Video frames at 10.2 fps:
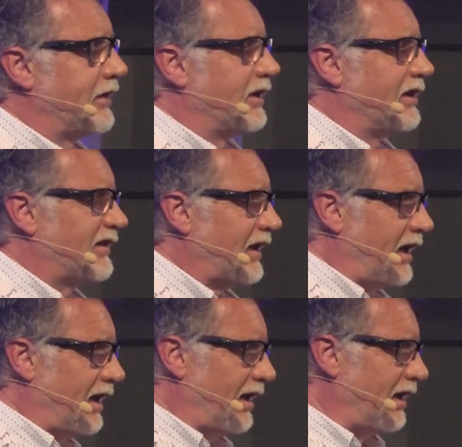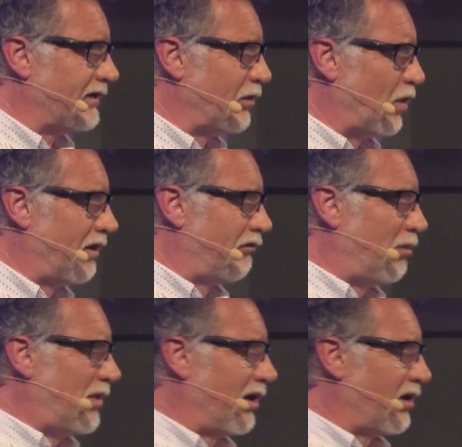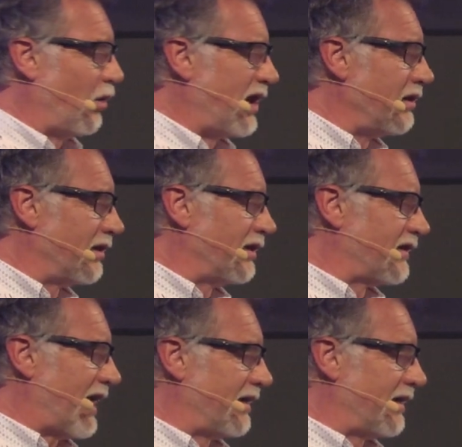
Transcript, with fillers: See, here's the wonderful miracle when you understand